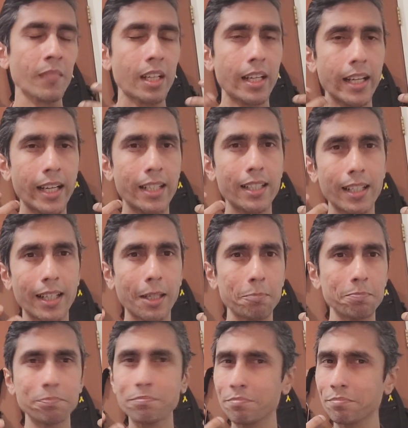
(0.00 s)
and
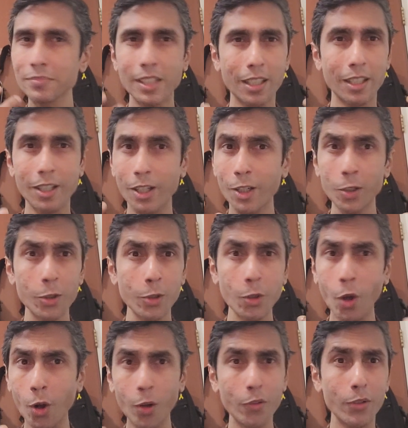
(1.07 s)
a
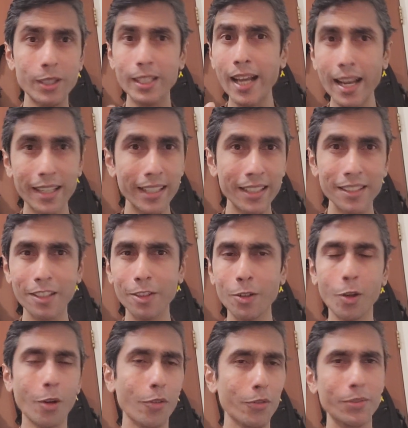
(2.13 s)
lot of attacking, a
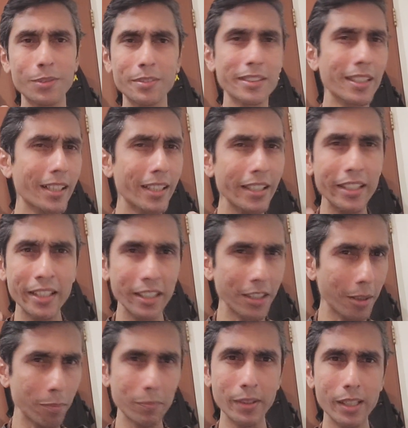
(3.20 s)
lot of cleaning
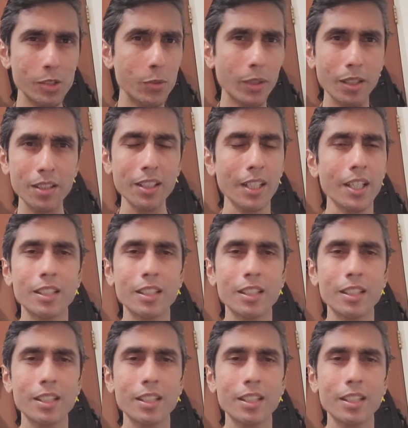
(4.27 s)
up as well,